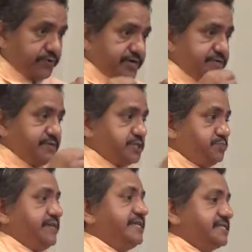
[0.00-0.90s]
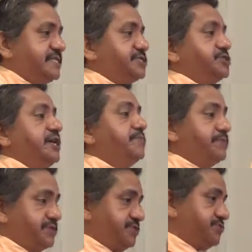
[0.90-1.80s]
we're going to be speaking things to
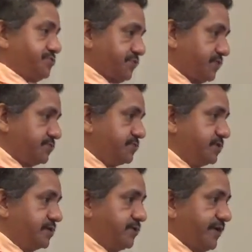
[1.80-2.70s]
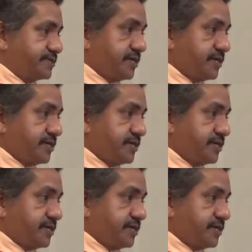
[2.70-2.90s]
help each other grow, right?